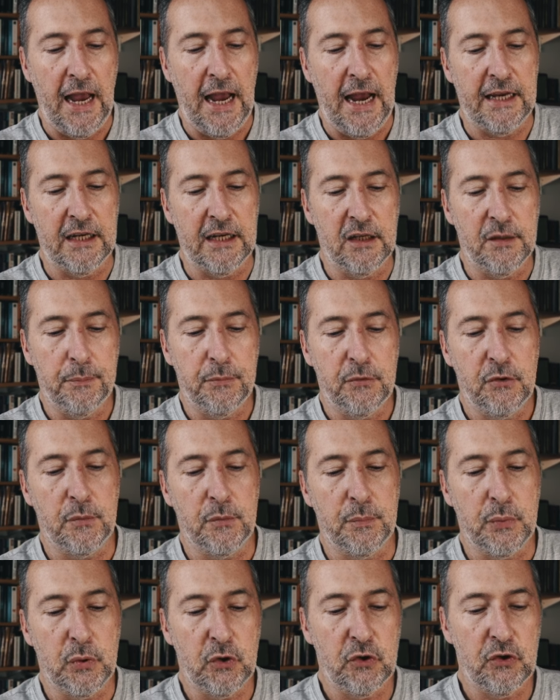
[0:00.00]
and to
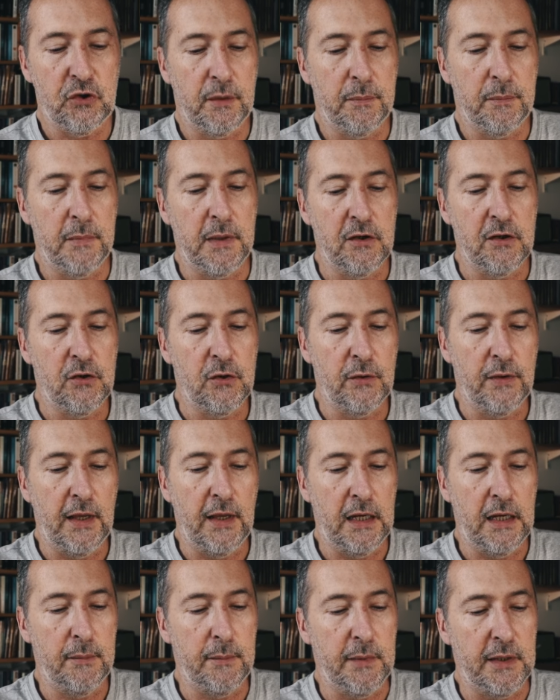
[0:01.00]
push them to their
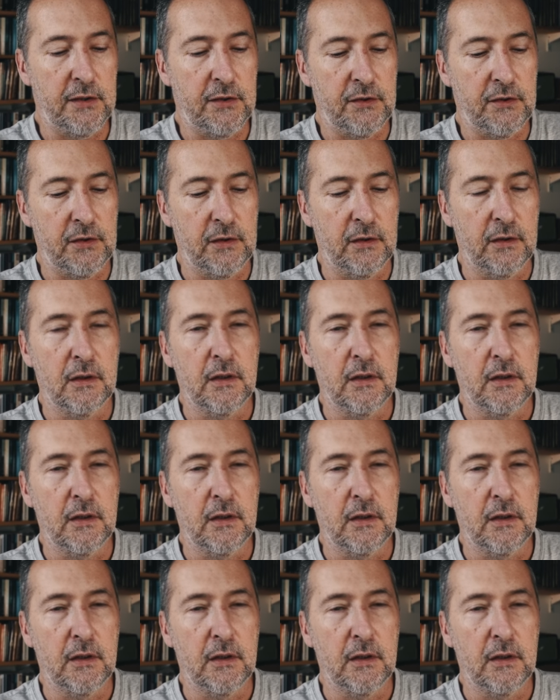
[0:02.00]
limits.